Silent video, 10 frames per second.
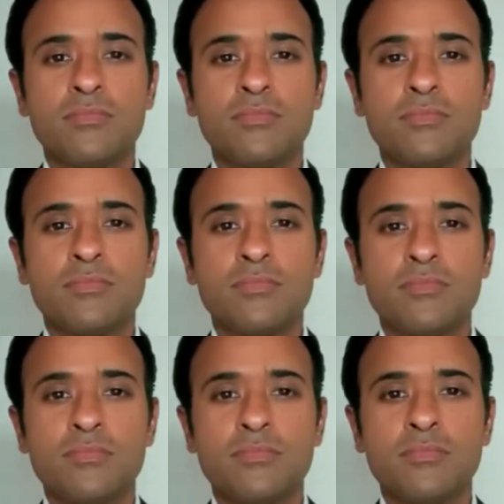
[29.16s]

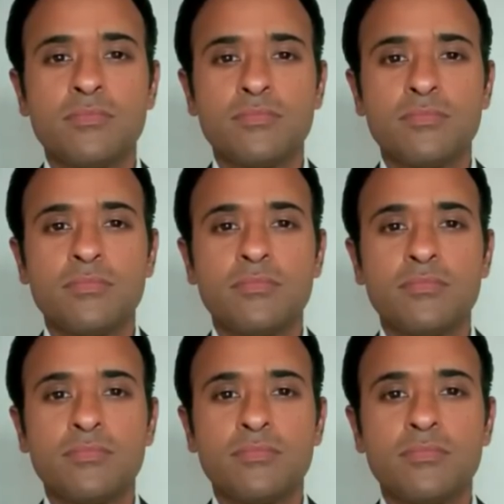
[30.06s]

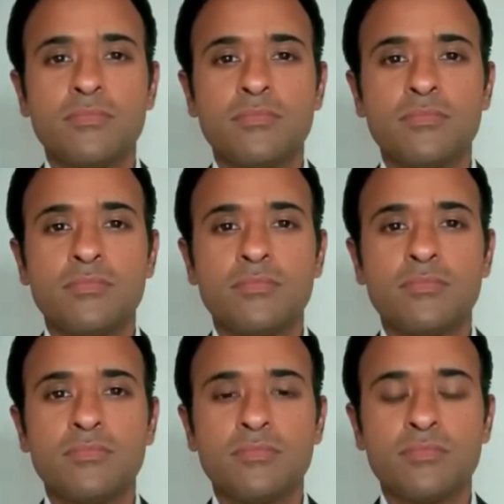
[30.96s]

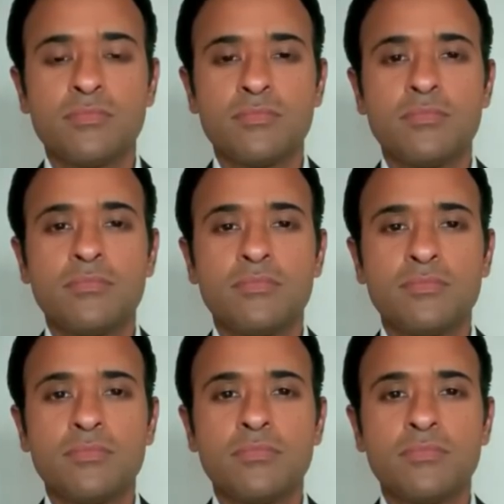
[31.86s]

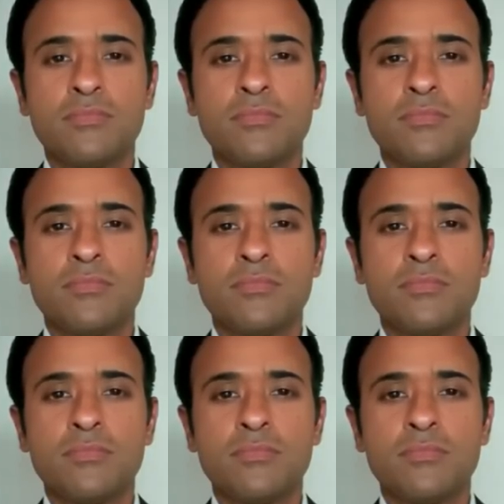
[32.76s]
[no speech]